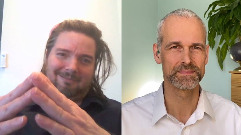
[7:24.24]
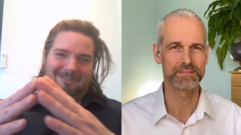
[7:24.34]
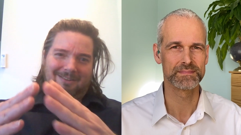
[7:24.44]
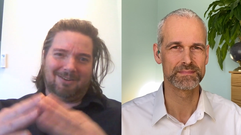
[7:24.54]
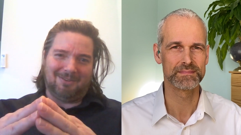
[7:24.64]

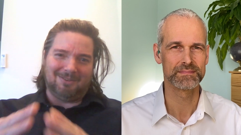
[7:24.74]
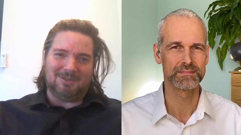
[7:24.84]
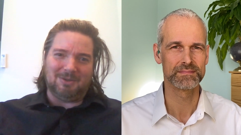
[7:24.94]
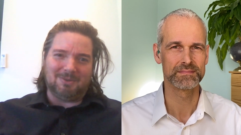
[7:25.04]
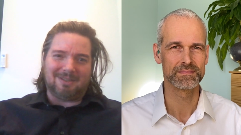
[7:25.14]
Speaker 1: the
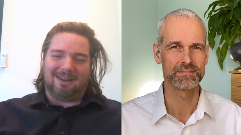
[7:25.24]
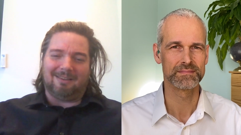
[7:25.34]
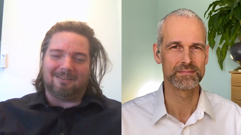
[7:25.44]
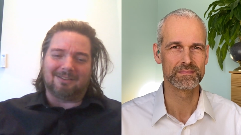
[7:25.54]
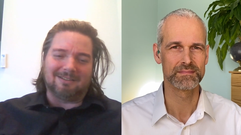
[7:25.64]
two
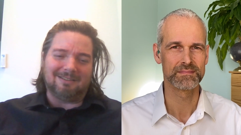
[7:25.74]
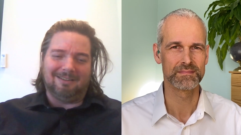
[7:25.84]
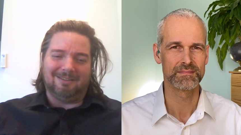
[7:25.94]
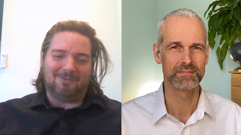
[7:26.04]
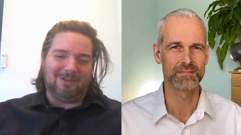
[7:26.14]
together
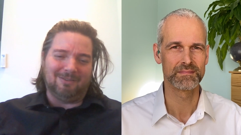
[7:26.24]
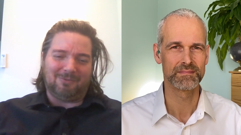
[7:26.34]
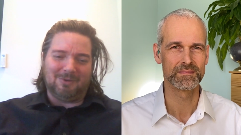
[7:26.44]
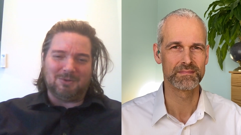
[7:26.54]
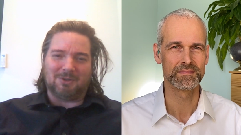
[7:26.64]
in
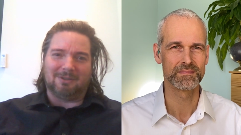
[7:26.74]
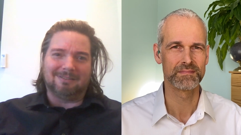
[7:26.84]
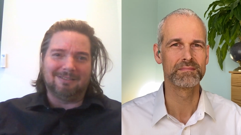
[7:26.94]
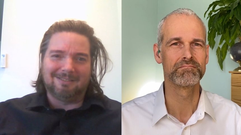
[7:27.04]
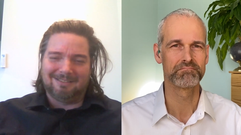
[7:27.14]

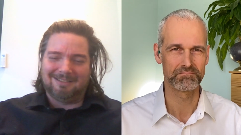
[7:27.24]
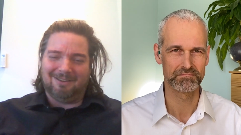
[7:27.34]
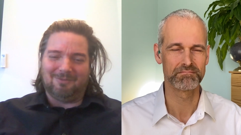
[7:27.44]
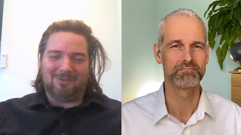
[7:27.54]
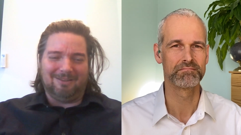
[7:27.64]
future
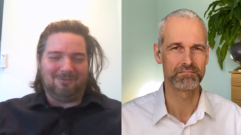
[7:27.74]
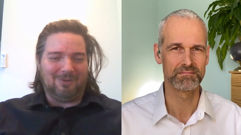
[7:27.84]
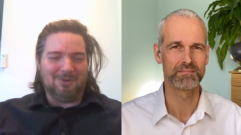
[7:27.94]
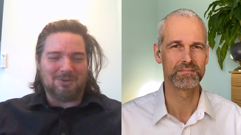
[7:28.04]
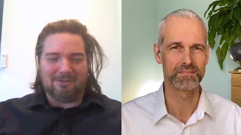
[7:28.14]

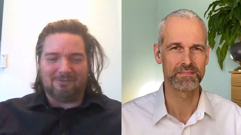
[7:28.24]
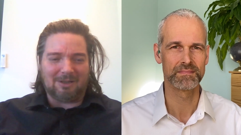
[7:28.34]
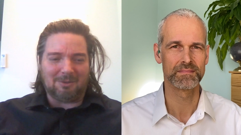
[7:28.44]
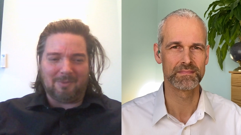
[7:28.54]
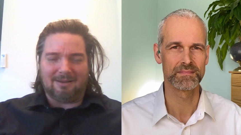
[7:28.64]

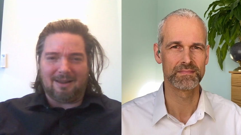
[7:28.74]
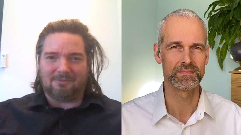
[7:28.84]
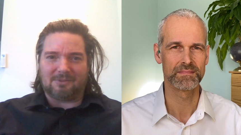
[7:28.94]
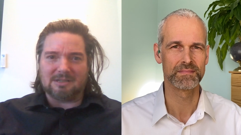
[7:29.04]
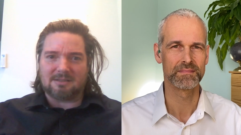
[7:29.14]
development
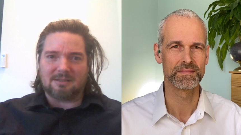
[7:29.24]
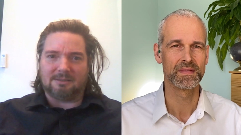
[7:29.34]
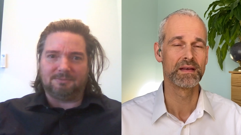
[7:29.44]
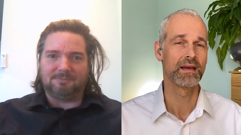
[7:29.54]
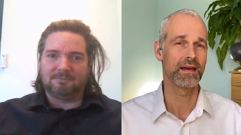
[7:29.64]
efforts.
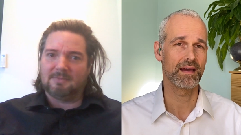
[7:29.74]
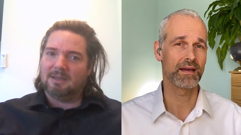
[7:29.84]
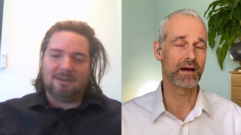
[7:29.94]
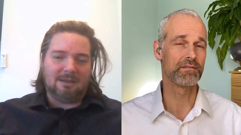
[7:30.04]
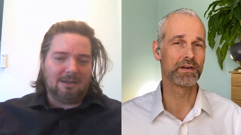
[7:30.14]
So,
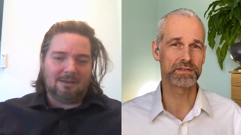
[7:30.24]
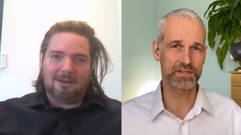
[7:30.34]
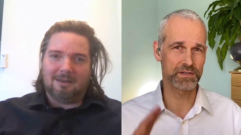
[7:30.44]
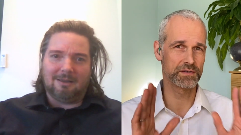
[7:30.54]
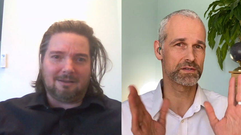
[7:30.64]
Speaker 2: and of those
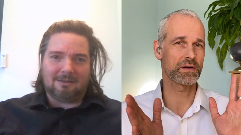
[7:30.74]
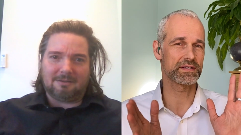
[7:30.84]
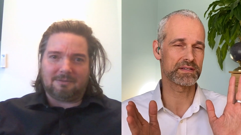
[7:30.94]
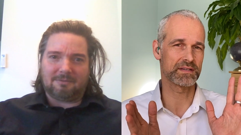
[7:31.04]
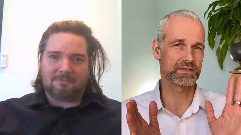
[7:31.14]
two
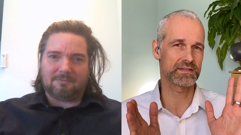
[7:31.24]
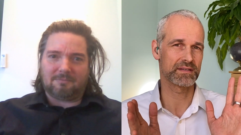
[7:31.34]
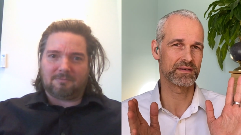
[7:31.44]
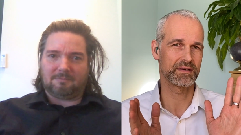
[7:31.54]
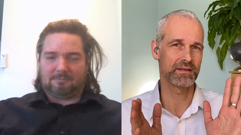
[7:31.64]
choices,
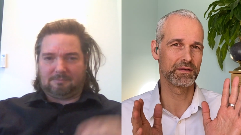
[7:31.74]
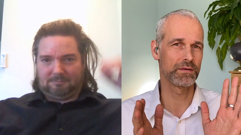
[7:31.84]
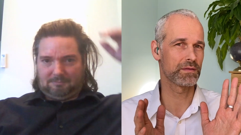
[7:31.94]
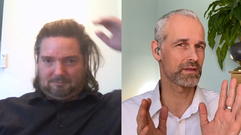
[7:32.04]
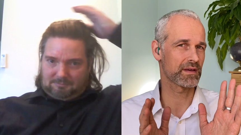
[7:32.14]

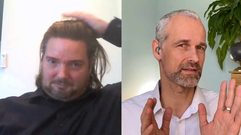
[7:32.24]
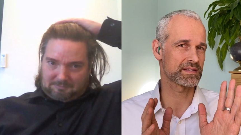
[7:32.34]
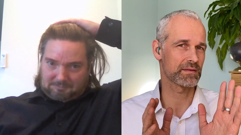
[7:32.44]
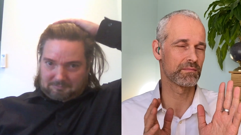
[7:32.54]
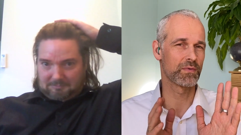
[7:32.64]
you think
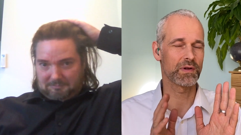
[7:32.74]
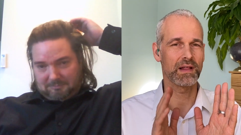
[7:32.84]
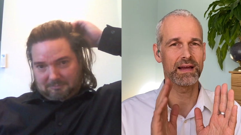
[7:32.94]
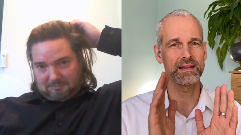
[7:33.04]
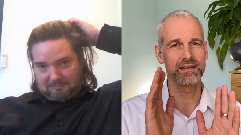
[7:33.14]
it's more
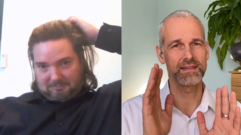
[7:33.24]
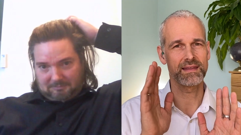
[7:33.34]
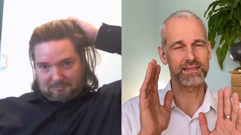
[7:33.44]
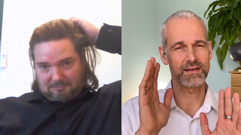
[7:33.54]
likely that